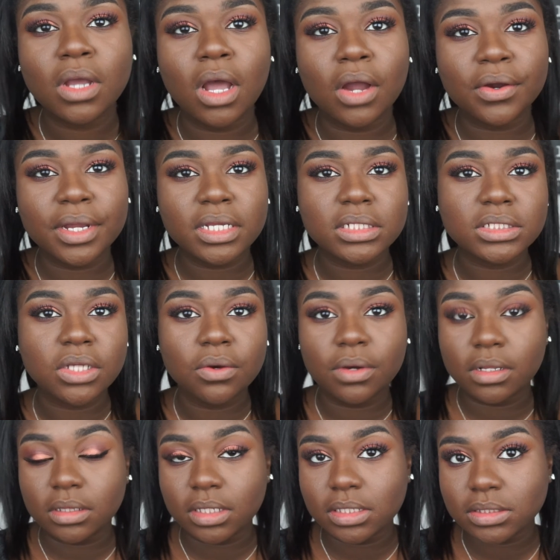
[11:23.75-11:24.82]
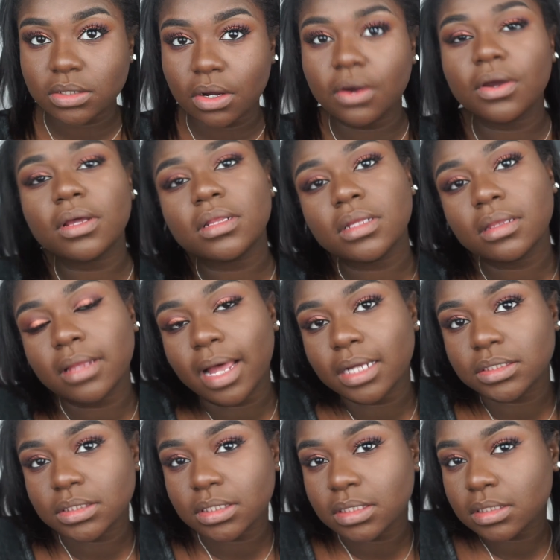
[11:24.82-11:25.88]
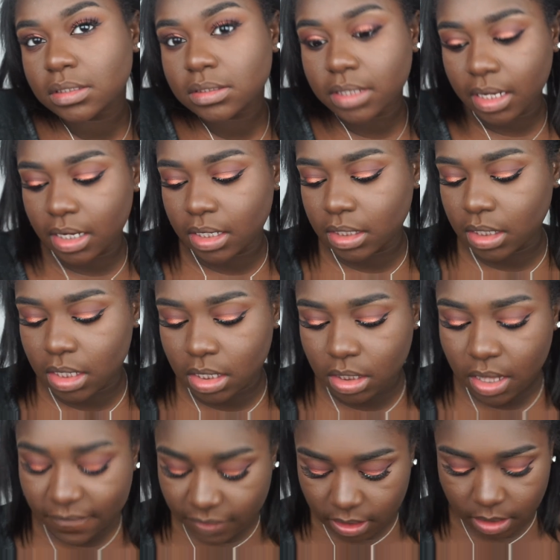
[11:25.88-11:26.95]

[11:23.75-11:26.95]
Alright, so these are the lashes. I love